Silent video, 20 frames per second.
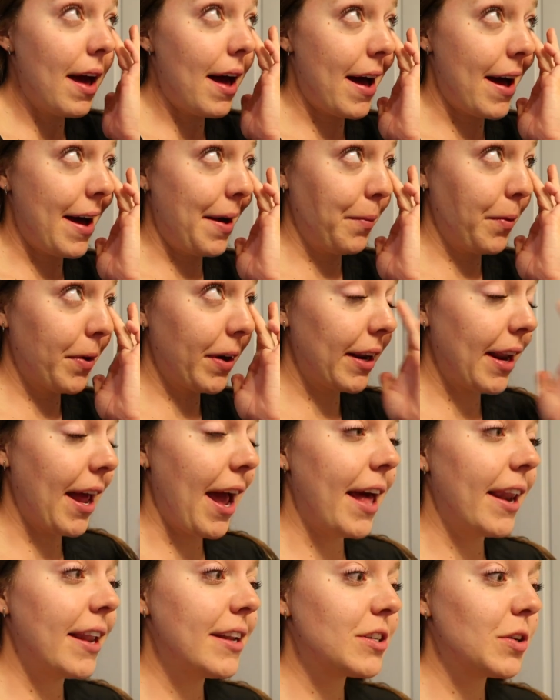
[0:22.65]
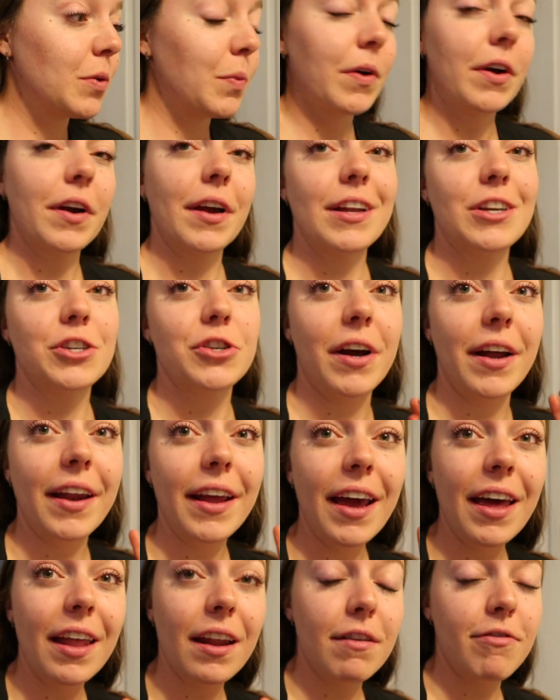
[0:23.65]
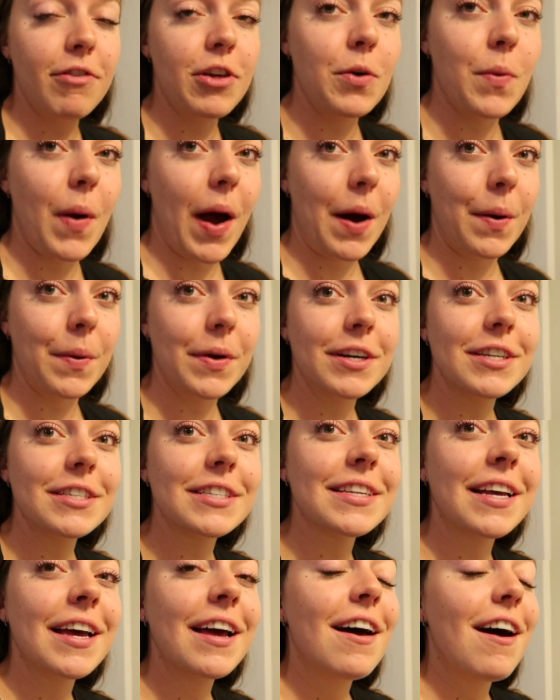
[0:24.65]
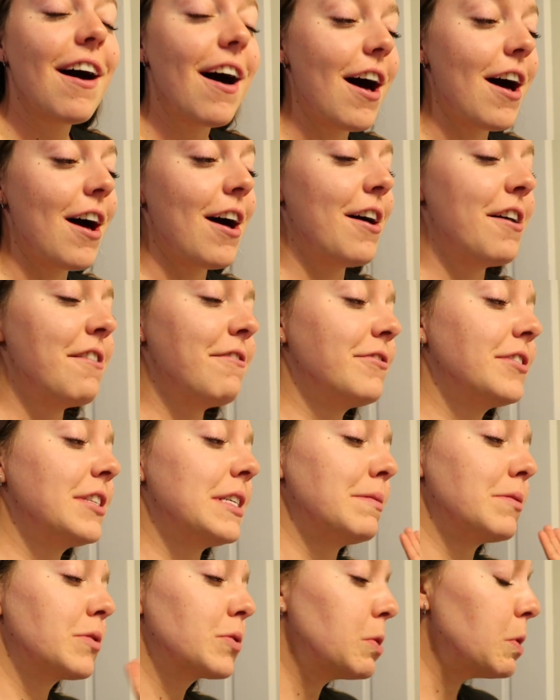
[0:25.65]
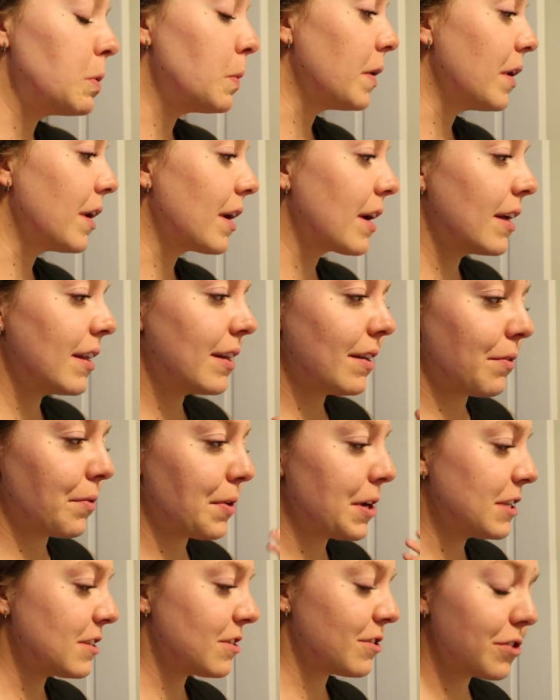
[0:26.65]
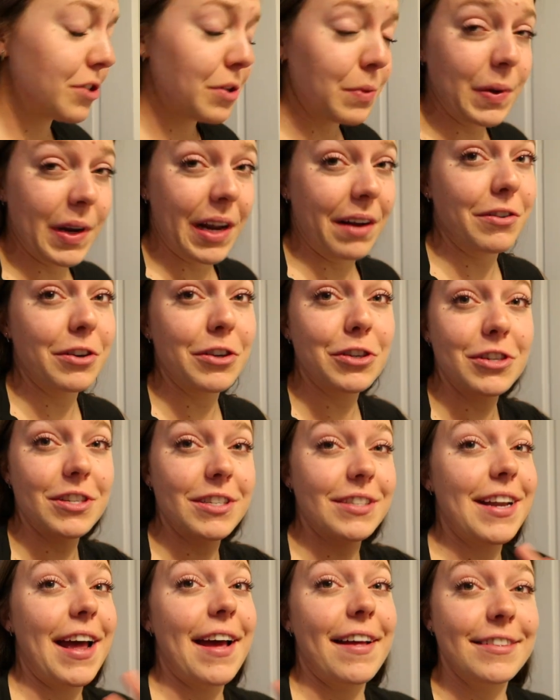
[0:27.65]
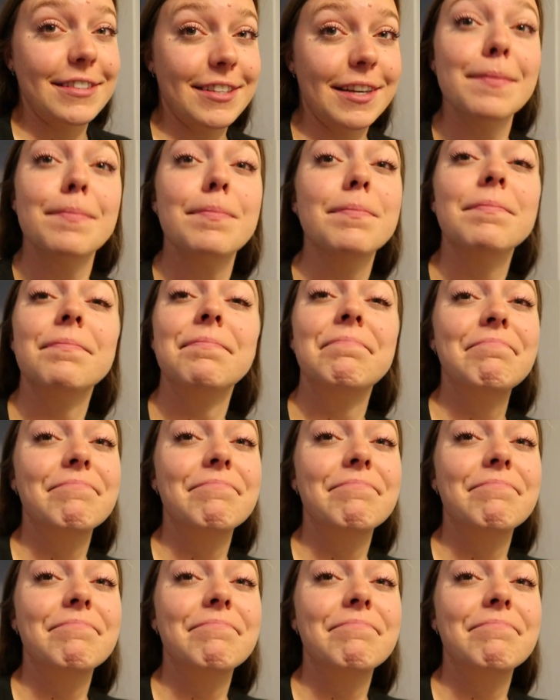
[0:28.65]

Um, we're gonna head into work and try to get a few hours of some schoolwork and research or whatever just ends up